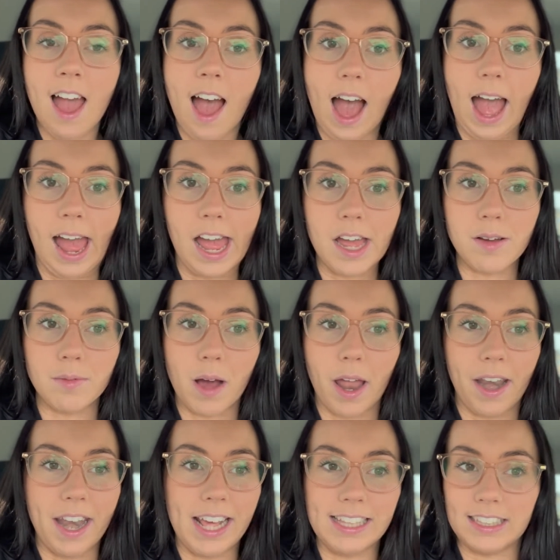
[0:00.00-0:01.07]

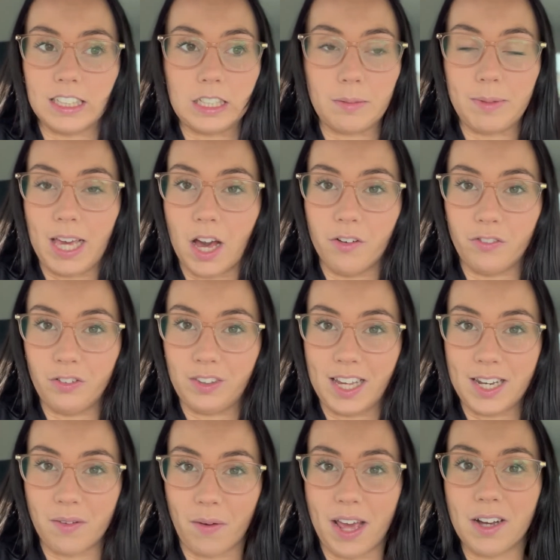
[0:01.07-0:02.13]
and isn't going to be helpful to
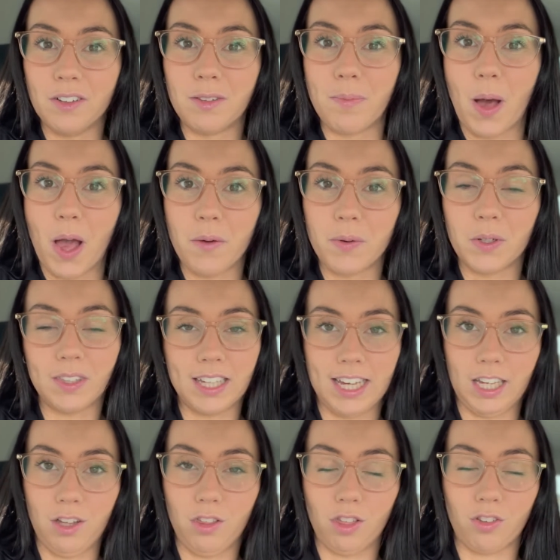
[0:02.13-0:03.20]
anyone else. But I will take
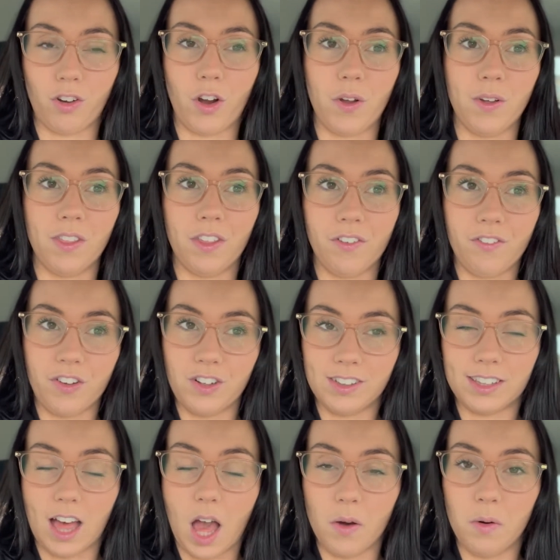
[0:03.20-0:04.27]
you through the foods
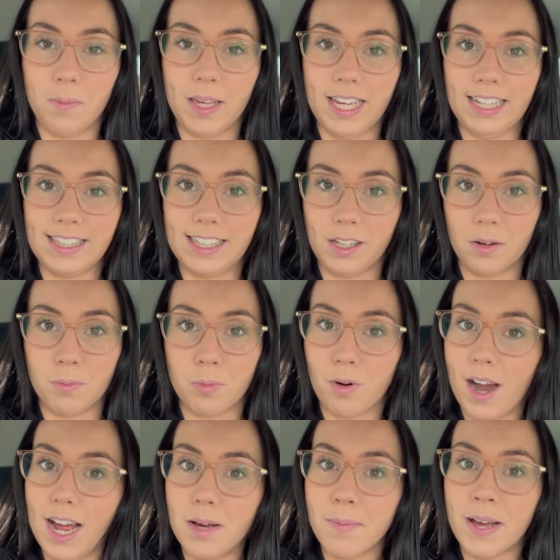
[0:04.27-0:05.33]
that I will be eating on
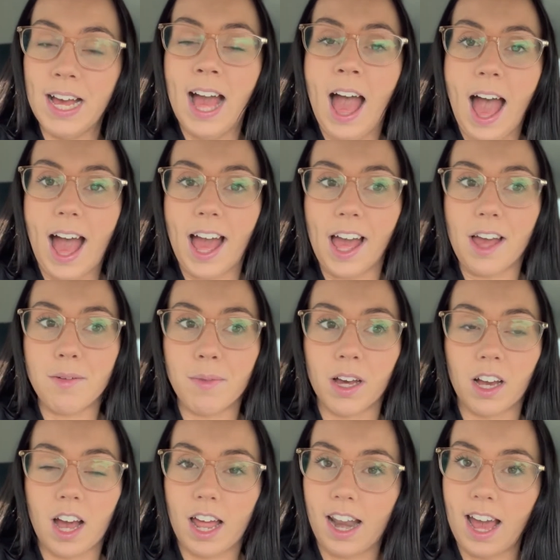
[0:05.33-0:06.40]
prep and
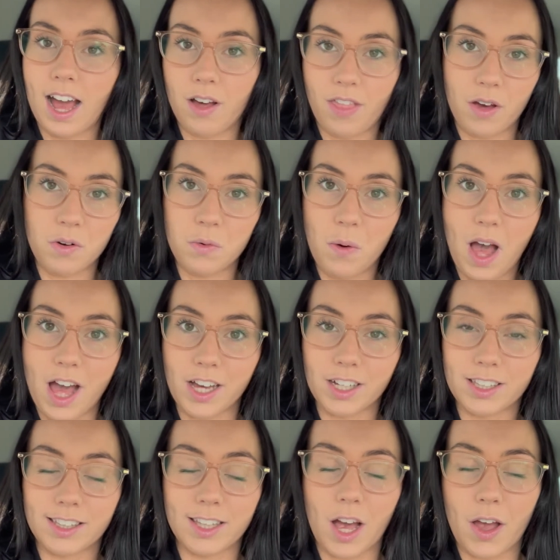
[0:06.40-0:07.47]
kind of how that will work.
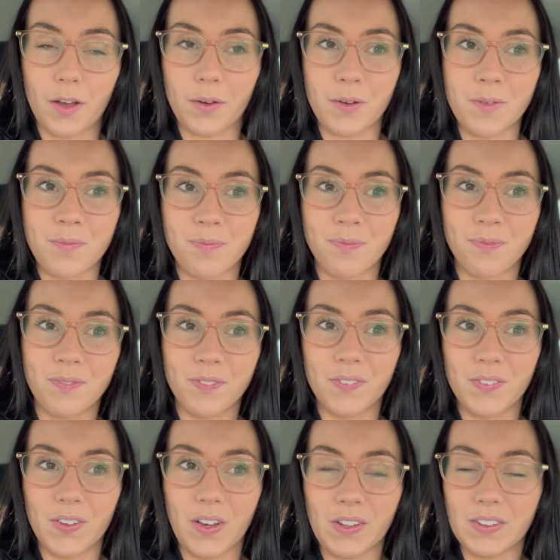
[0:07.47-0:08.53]
So
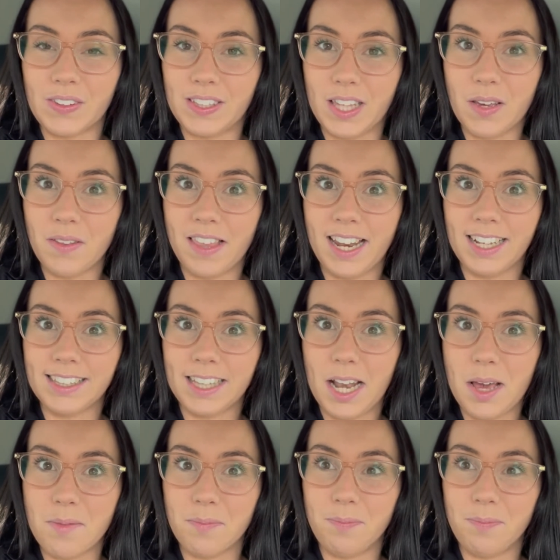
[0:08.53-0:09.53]
see you in the next clip.